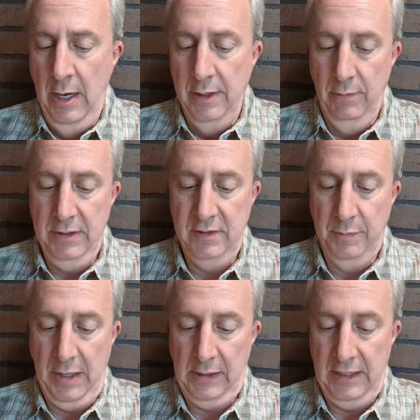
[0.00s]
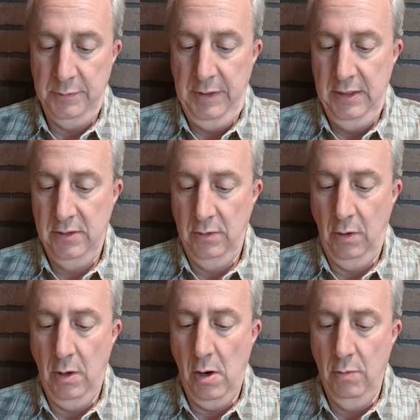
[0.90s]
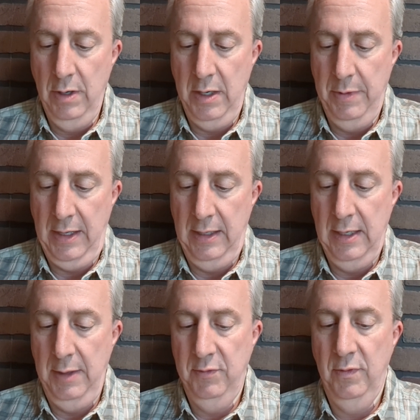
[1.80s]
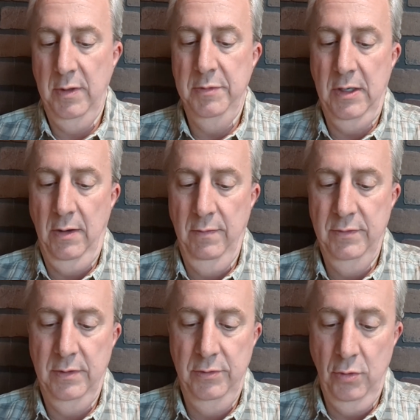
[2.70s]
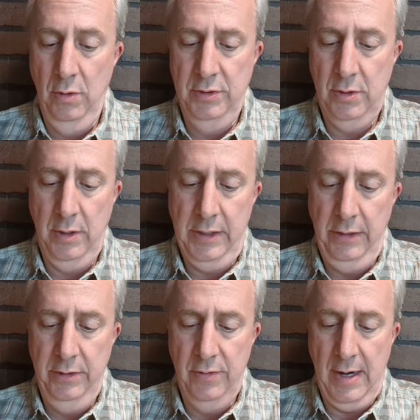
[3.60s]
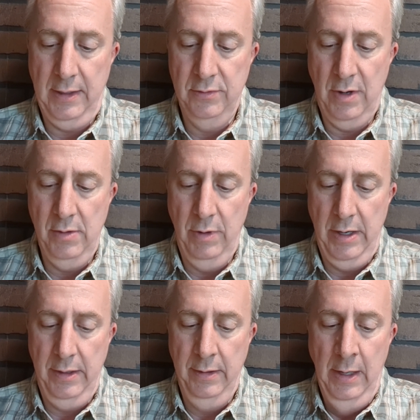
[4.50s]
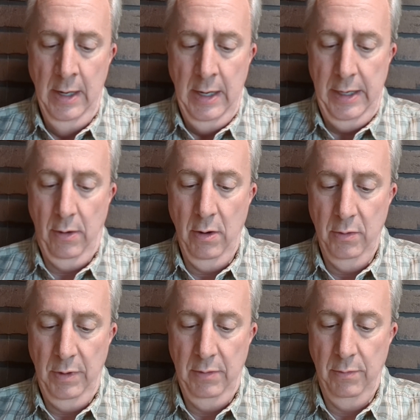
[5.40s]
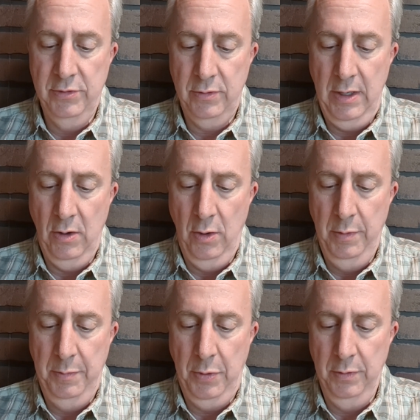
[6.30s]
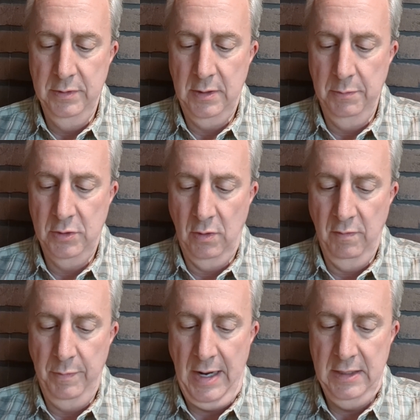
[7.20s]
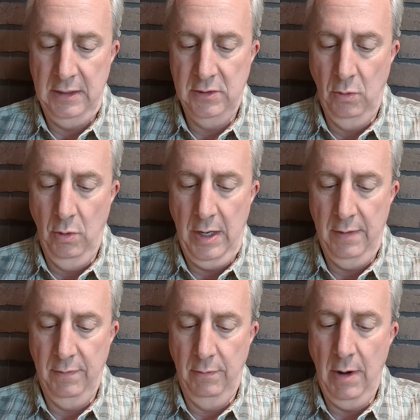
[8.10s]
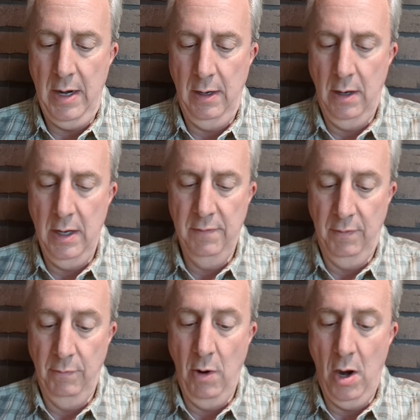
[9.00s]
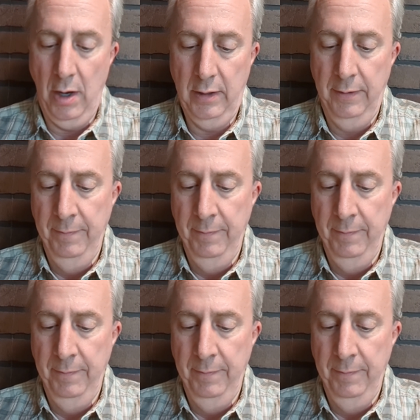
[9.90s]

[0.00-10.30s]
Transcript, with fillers: The rest of my classmates are already making names for themselves. George started killing dragons right away, and Art went straight home and pulled some sort of magic sword out of a, out of a rock.